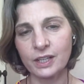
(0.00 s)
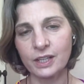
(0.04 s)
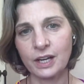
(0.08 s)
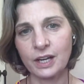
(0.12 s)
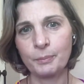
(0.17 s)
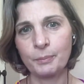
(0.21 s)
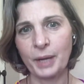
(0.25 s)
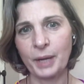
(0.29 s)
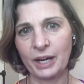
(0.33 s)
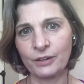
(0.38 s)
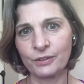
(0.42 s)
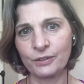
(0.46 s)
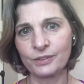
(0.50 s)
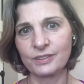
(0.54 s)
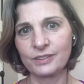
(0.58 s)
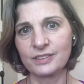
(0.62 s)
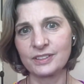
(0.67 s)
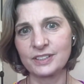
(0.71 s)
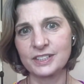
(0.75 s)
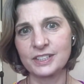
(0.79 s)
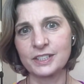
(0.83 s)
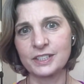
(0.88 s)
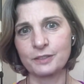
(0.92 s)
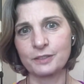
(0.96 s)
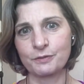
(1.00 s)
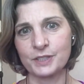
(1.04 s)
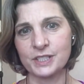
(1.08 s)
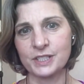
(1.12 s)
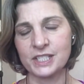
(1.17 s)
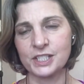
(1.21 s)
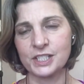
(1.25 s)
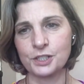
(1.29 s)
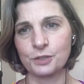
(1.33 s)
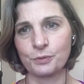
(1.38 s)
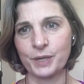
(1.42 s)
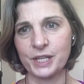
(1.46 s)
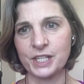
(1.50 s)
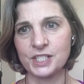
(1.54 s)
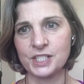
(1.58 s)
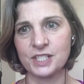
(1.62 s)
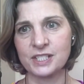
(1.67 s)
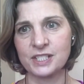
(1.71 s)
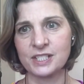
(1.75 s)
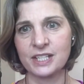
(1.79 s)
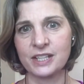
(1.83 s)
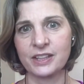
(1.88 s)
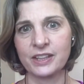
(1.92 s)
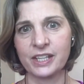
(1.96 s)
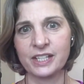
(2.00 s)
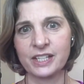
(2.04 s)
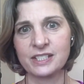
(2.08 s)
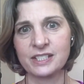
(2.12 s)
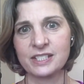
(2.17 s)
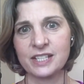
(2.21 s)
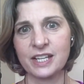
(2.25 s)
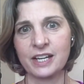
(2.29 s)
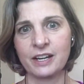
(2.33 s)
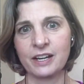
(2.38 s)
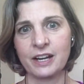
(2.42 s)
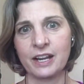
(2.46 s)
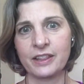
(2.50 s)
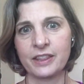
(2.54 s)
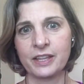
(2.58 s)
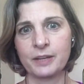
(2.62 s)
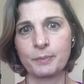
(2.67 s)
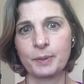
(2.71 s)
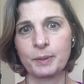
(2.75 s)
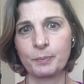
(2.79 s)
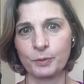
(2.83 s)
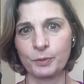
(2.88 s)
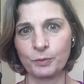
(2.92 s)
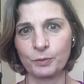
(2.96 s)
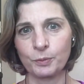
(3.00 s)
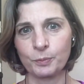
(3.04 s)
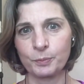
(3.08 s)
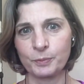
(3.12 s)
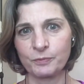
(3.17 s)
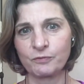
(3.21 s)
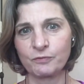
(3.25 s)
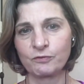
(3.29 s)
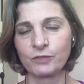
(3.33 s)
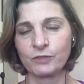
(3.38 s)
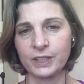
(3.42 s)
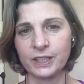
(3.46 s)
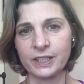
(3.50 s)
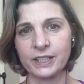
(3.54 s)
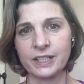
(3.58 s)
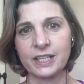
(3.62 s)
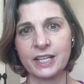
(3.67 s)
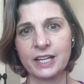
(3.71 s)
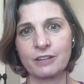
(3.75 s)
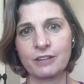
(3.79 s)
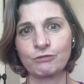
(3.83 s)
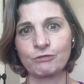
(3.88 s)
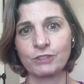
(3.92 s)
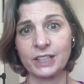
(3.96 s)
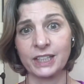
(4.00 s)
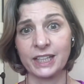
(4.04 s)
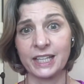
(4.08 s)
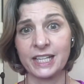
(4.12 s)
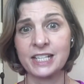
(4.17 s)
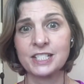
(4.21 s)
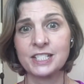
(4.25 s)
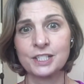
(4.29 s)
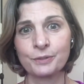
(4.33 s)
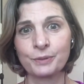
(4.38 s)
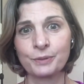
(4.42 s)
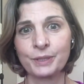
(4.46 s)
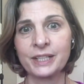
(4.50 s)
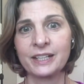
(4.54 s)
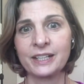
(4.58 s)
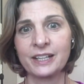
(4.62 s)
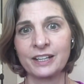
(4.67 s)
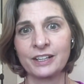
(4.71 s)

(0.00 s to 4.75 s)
about different situations and things, and I think people really can relate to it,